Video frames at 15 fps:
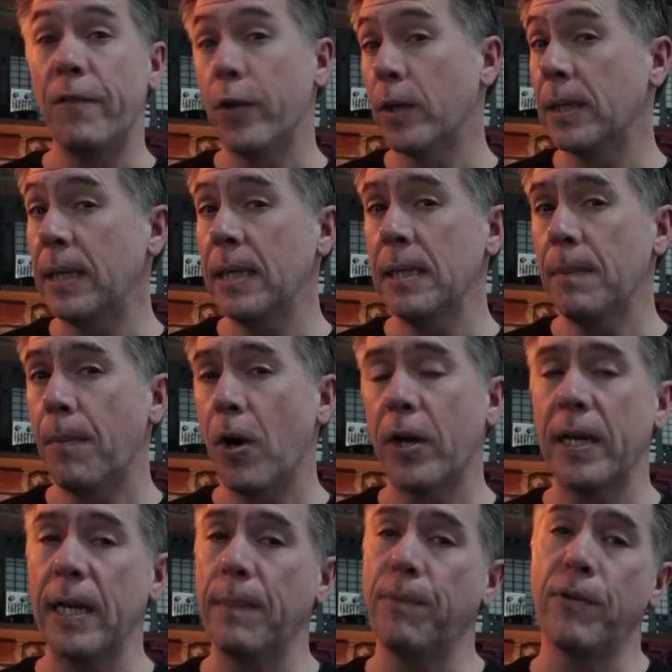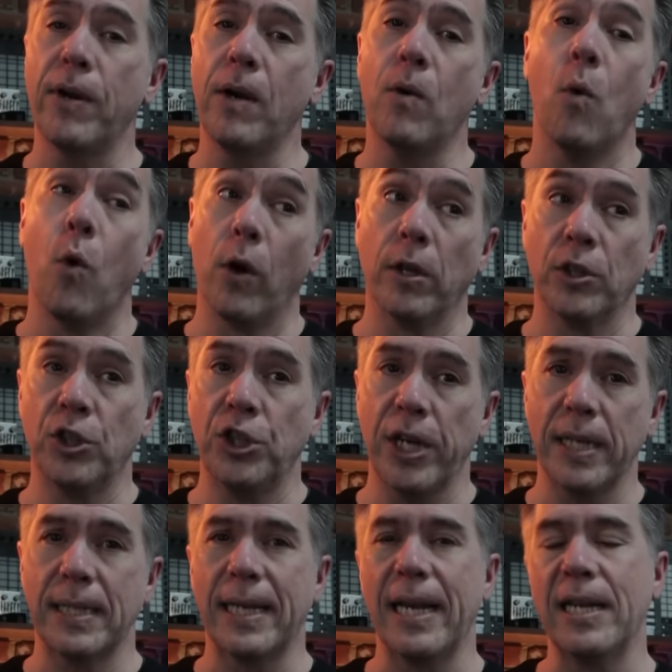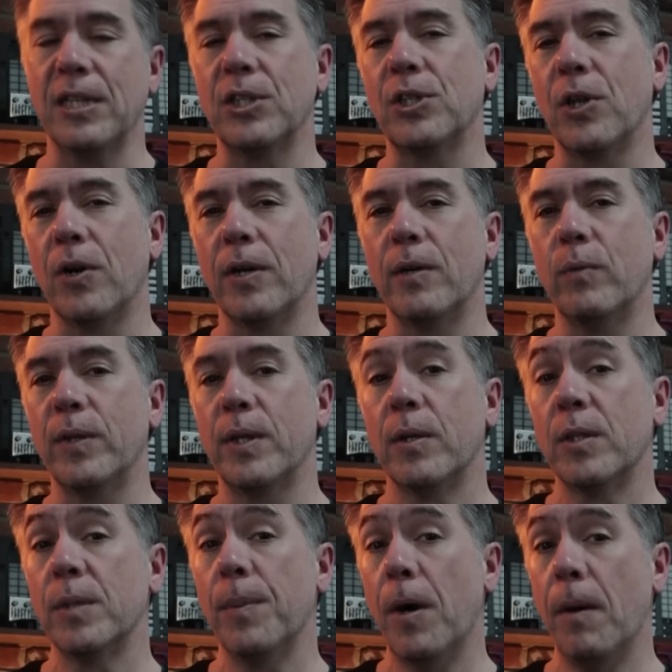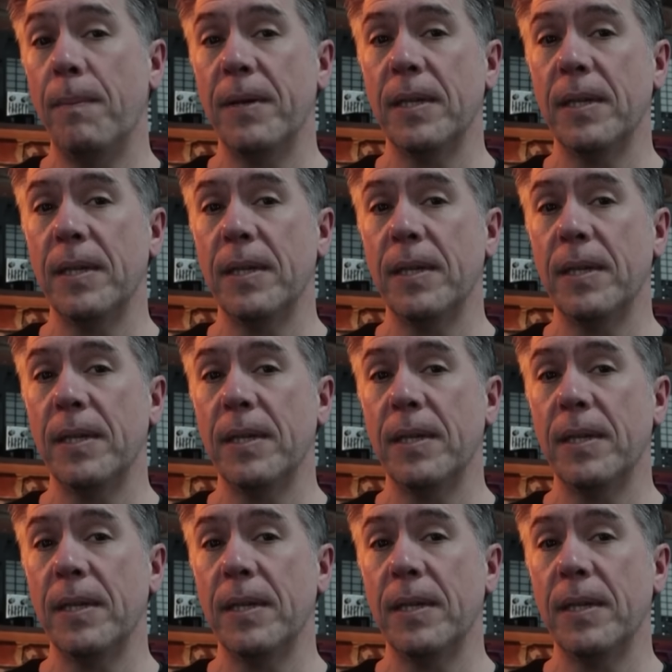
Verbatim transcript: If you're a seasoned marketing pro or just getting started with your small